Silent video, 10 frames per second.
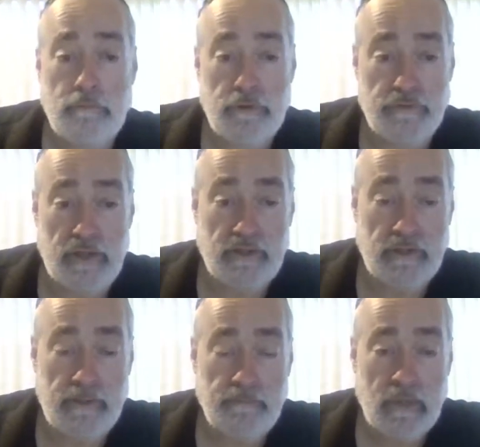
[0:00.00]

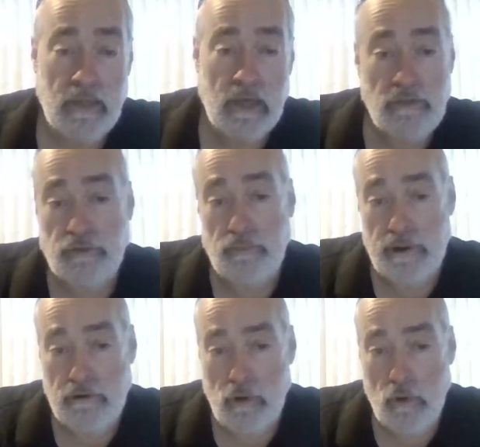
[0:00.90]
presented. The
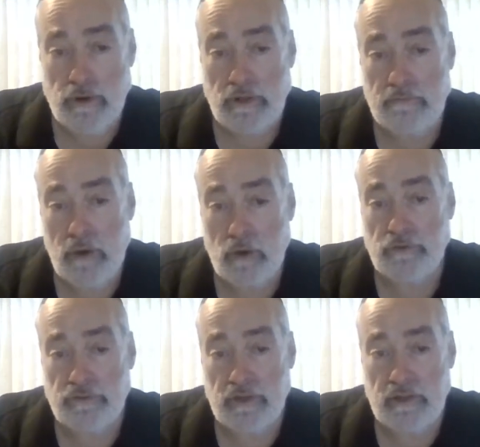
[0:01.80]
superiority of
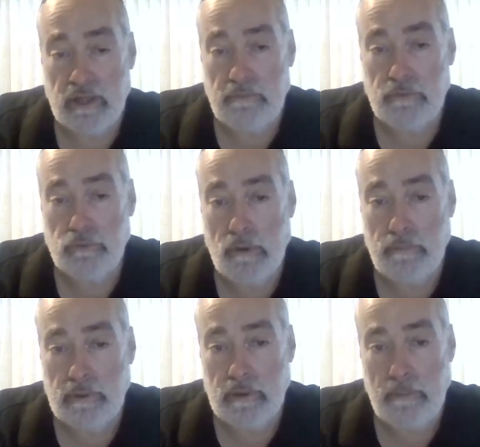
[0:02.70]
Moses and the
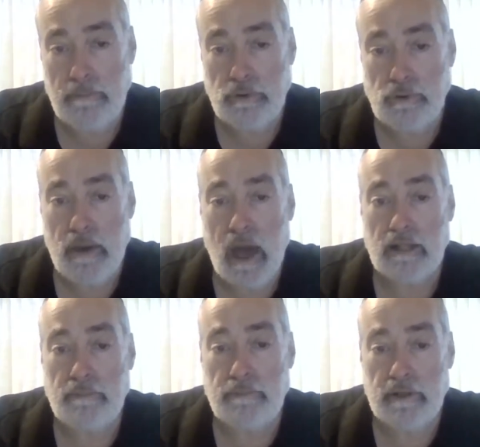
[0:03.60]

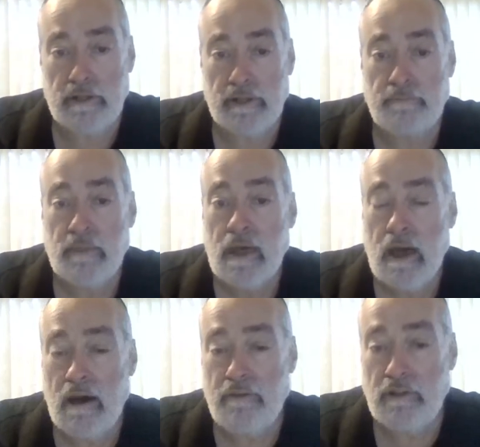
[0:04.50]
immutability
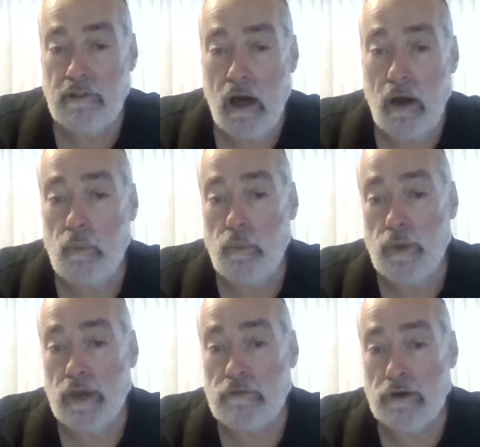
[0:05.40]
of the law
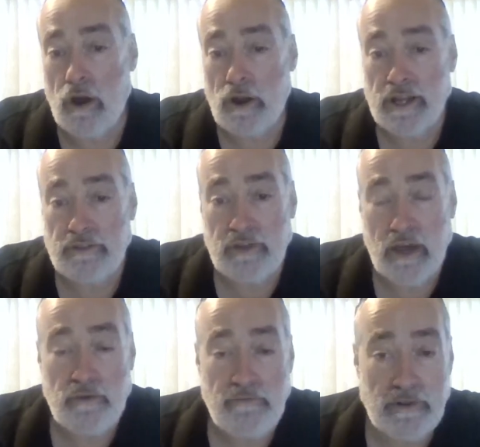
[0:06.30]
we regard as
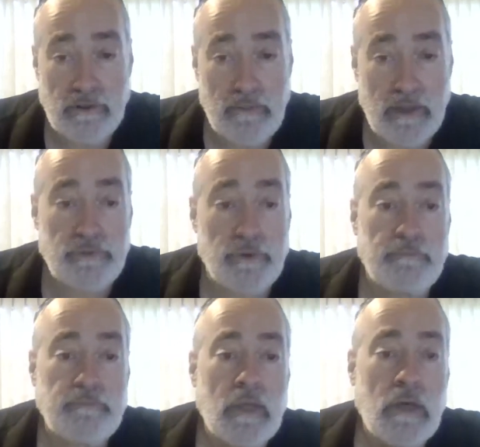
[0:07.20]
neither
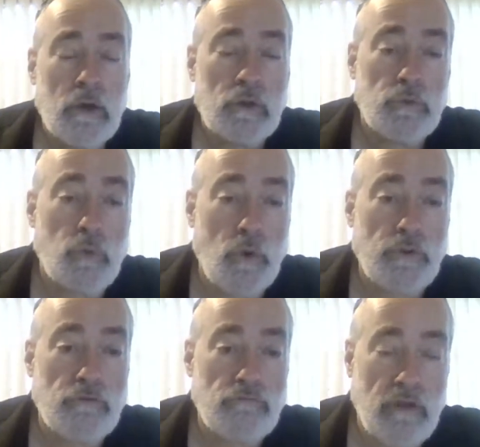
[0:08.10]
fundamental
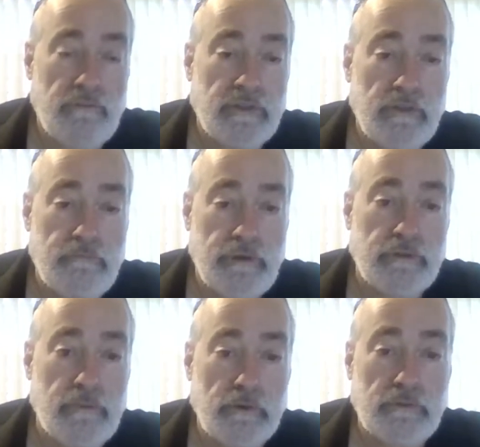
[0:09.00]
nor derivative
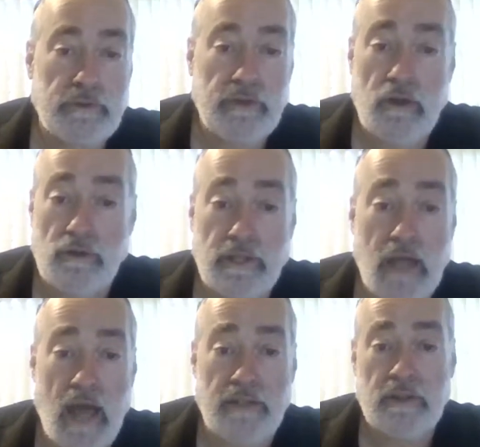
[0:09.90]
principles, for they are
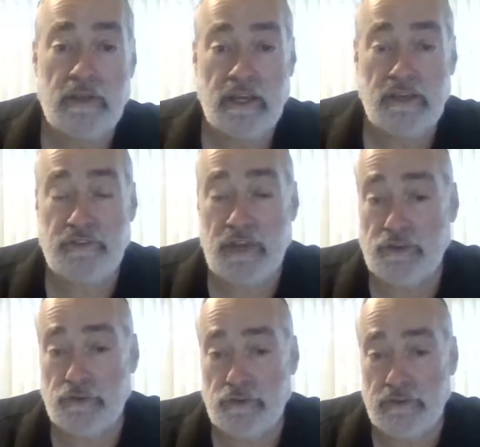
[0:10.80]
not
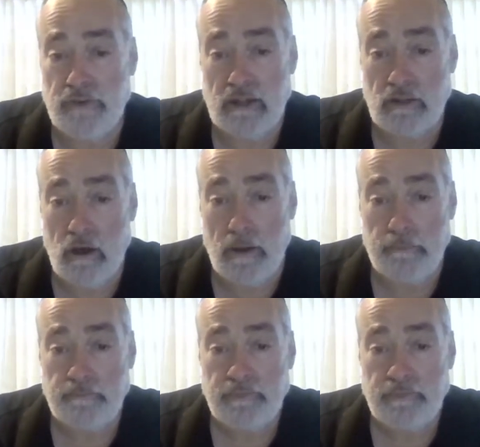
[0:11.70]
essential to divine law.